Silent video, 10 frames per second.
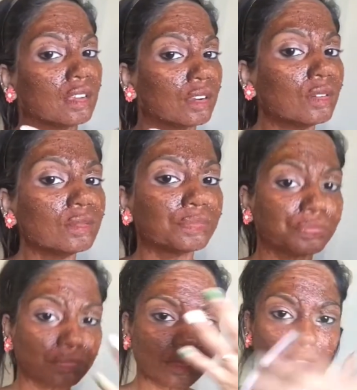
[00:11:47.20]
you know,
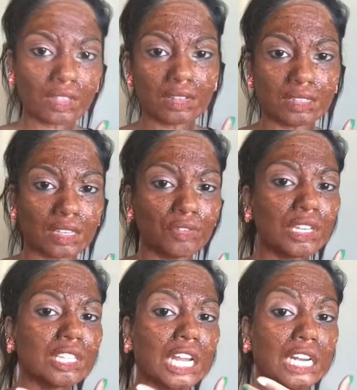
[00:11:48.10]
it's
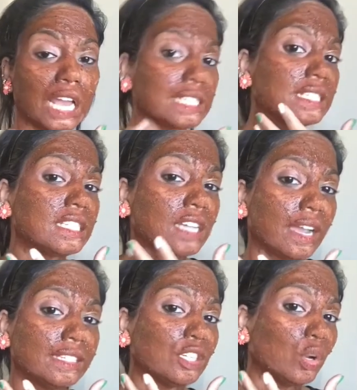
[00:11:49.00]
giving it that nice
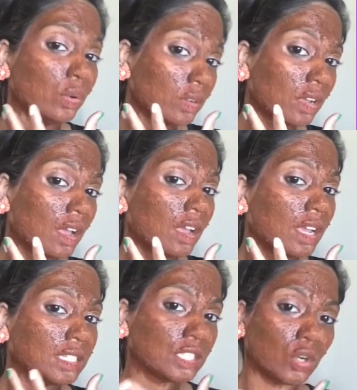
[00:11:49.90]
tight look.
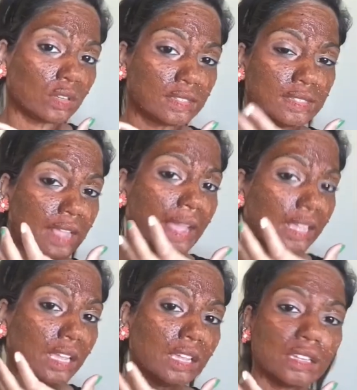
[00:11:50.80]
It's not
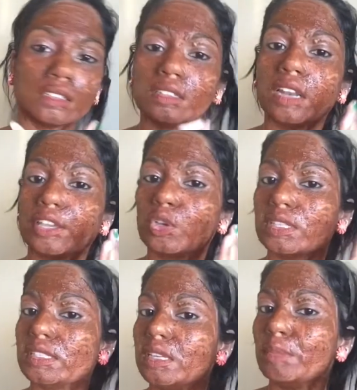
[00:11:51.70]
saggy. Like you
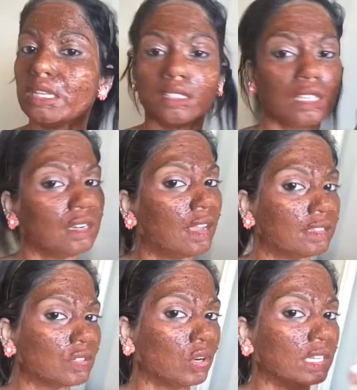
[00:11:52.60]
can see my skin
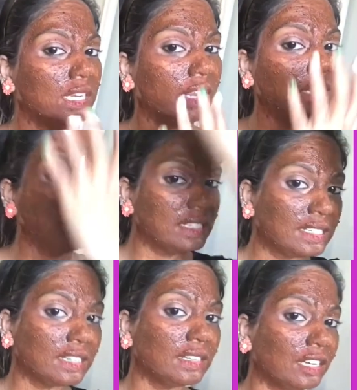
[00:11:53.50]
has got an
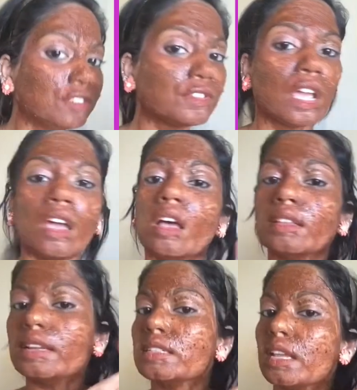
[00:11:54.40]
instant lift.
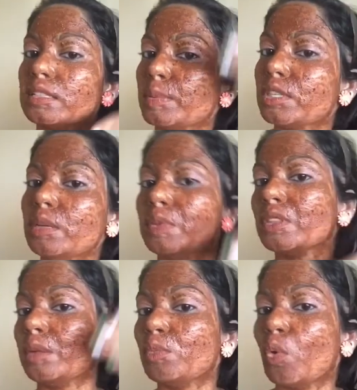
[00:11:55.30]
That's especially
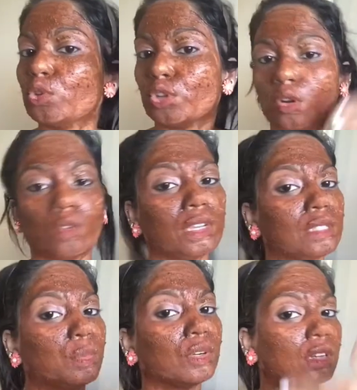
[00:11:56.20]
with that motion,
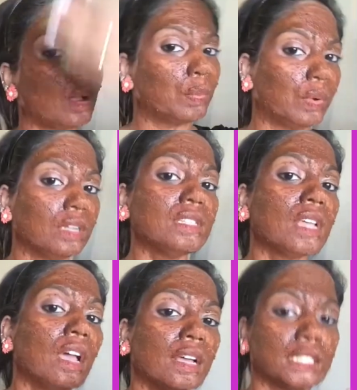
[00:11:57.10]
always put it upwards,
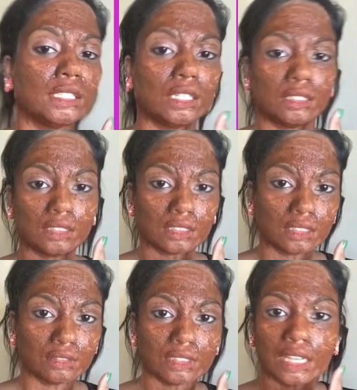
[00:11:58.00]
so it'll
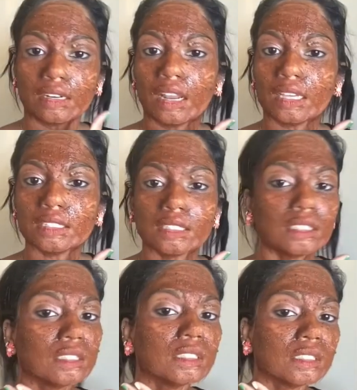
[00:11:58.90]
give it that nice,